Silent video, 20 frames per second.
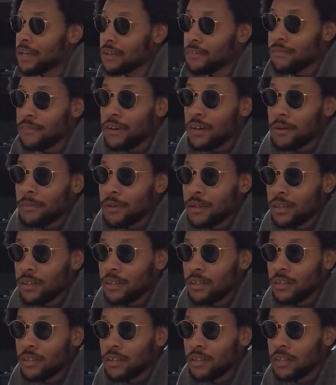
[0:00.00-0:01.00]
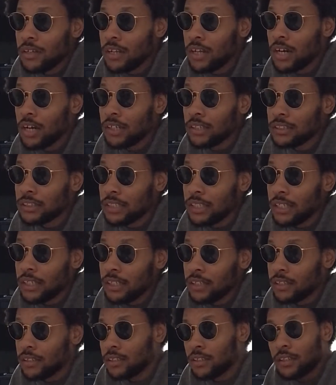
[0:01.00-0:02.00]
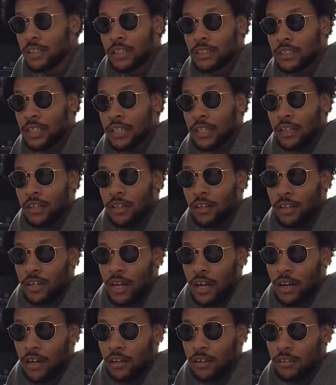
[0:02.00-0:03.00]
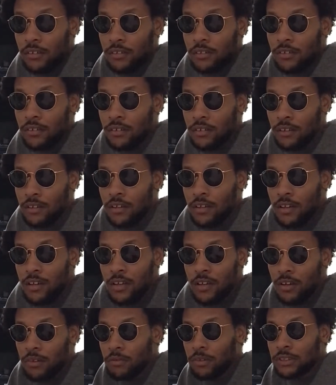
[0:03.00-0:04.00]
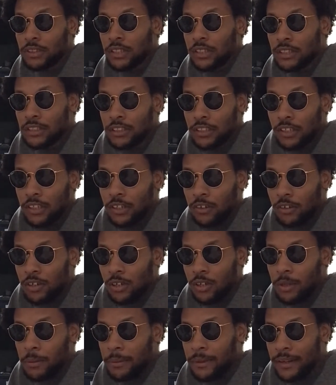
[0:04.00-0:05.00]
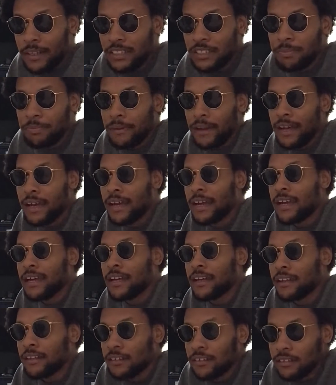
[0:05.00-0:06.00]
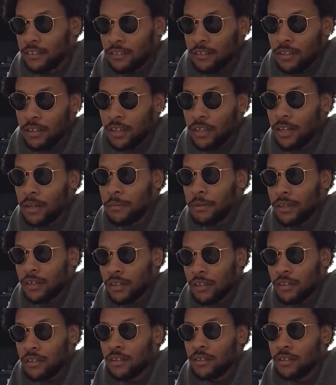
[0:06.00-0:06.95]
You feel me? You know what I'm saying? Let's get it though, y'all. What's understood don't need to be explained. You hear me?